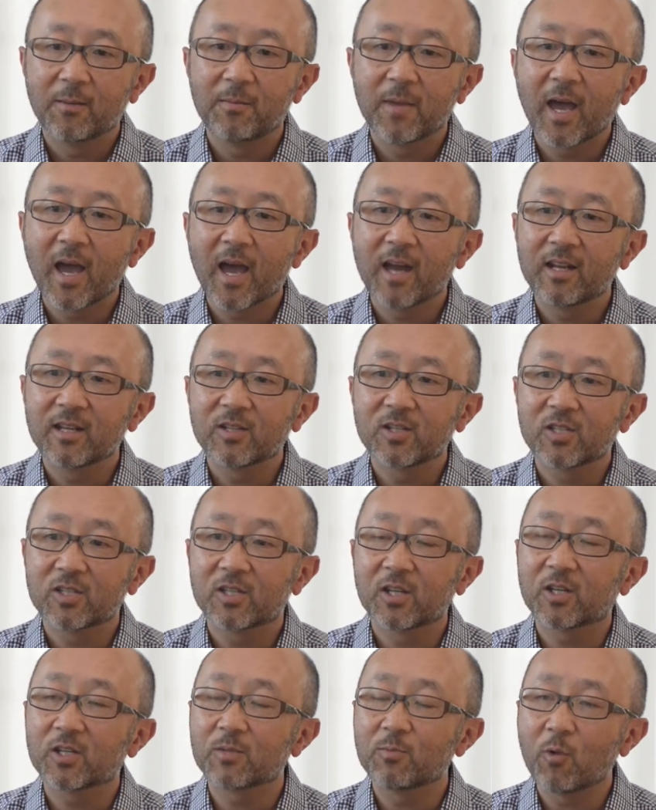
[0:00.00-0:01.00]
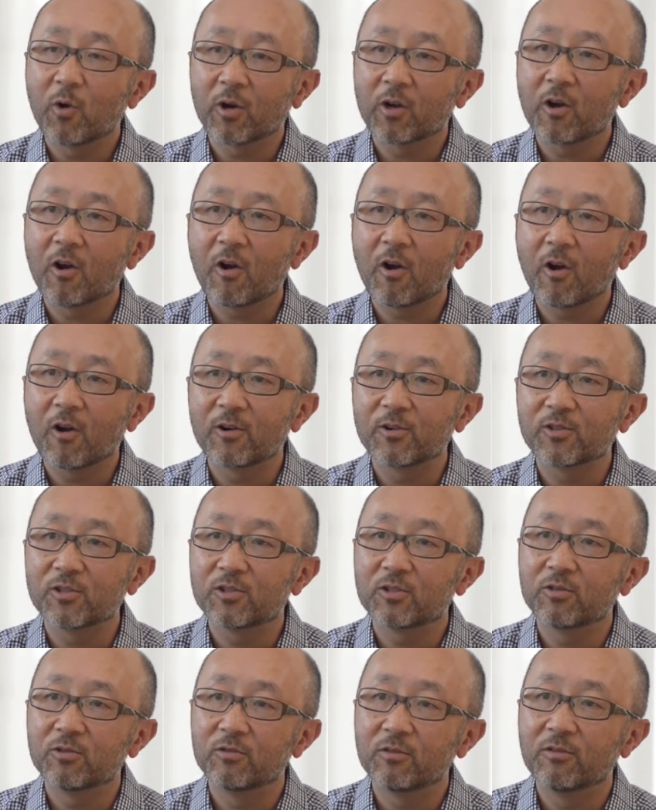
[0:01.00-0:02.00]
adding 6 more cars
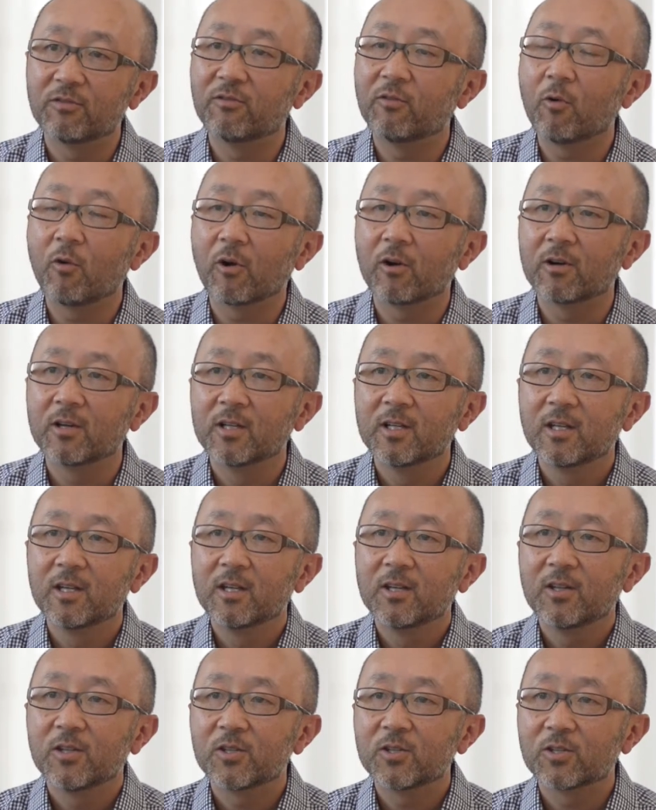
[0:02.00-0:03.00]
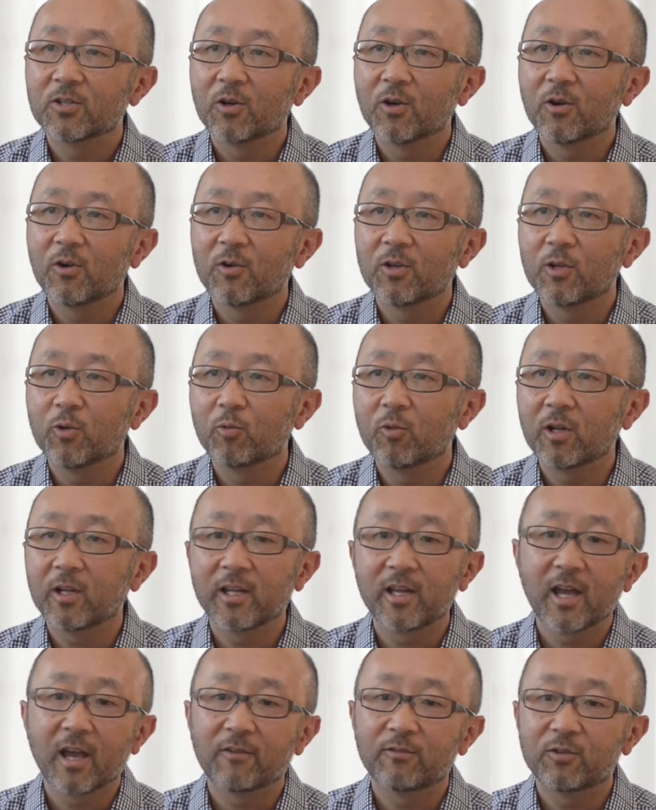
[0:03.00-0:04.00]
to the 4. So you
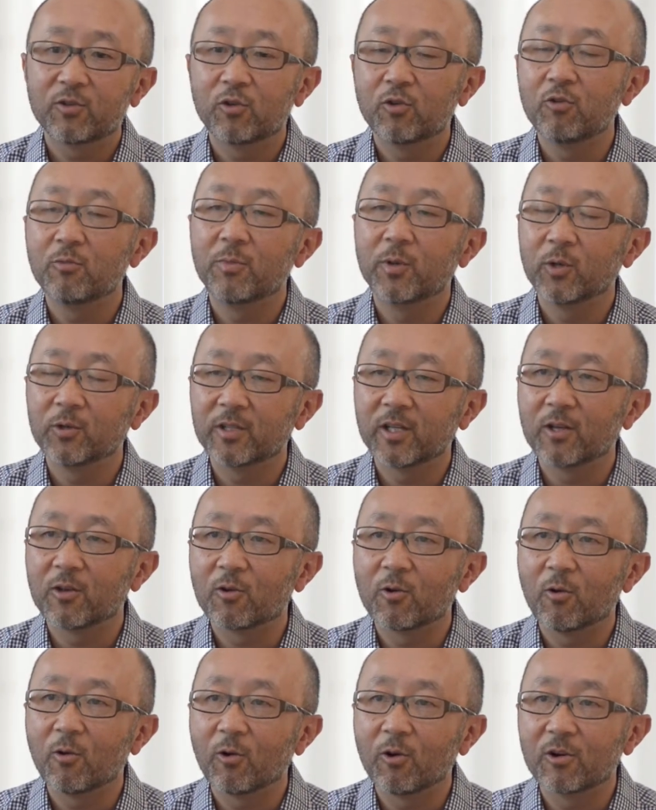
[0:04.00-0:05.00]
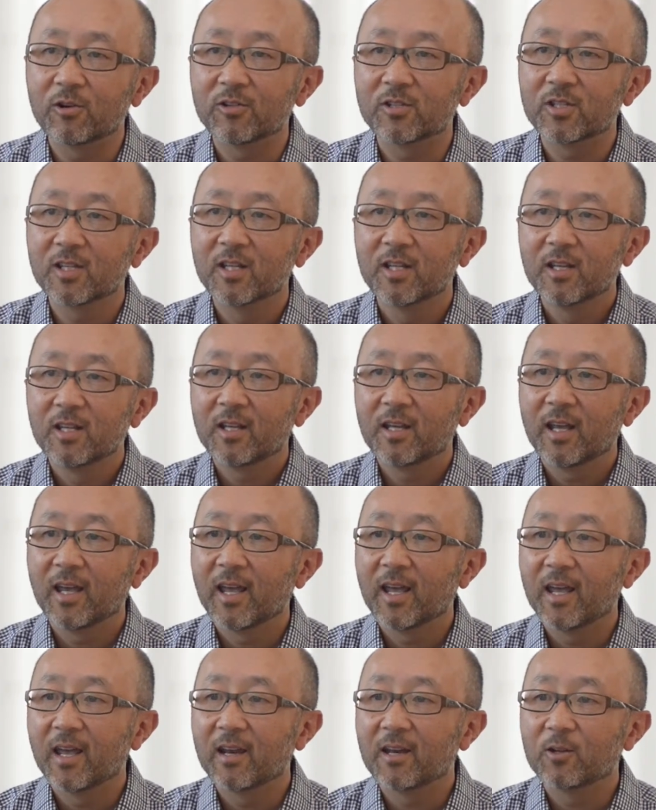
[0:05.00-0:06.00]
really have 2 building cores
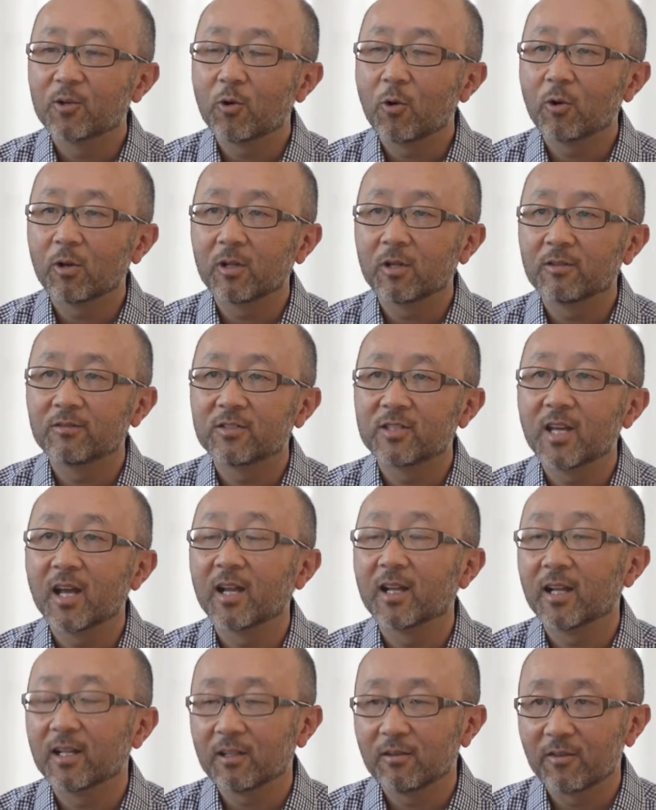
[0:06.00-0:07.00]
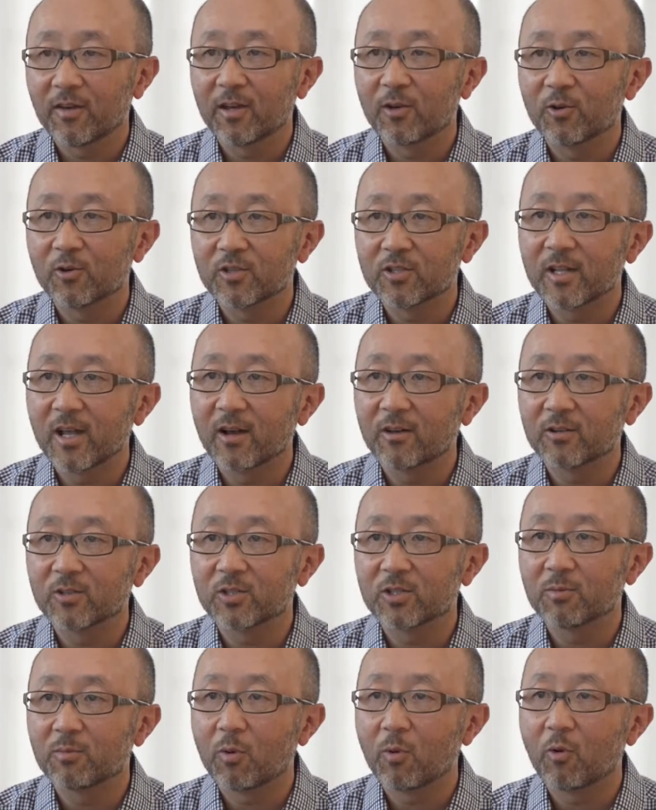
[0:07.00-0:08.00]
and a total of 10 elevators now to
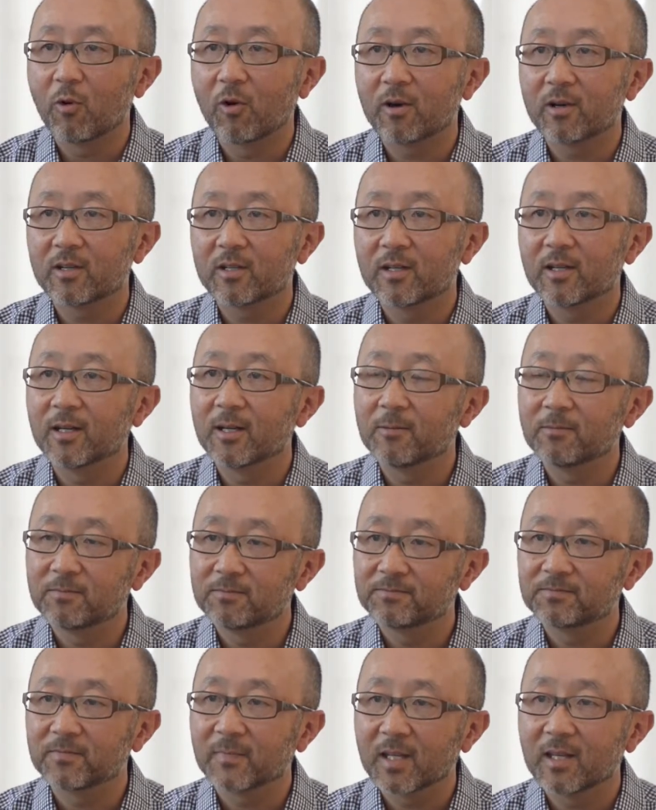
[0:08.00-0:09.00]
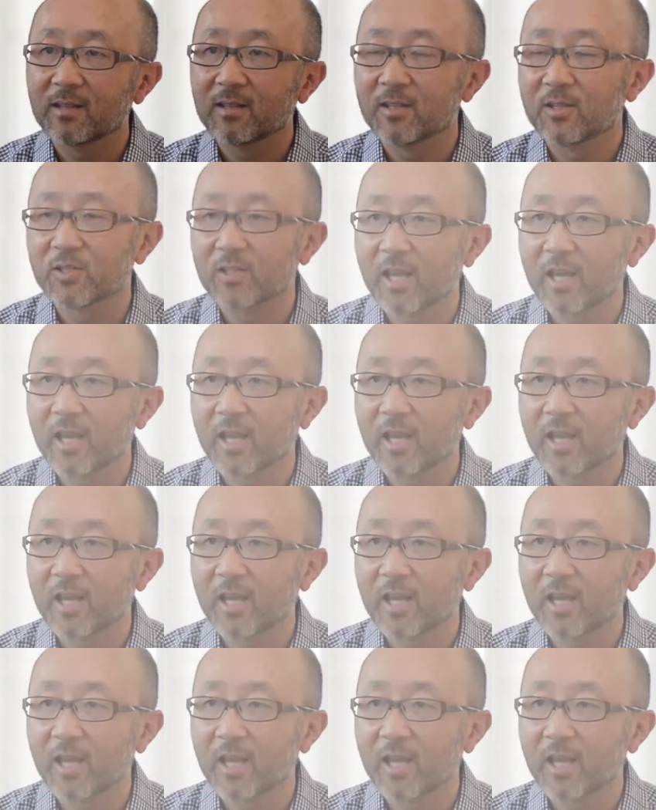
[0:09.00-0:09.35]
support this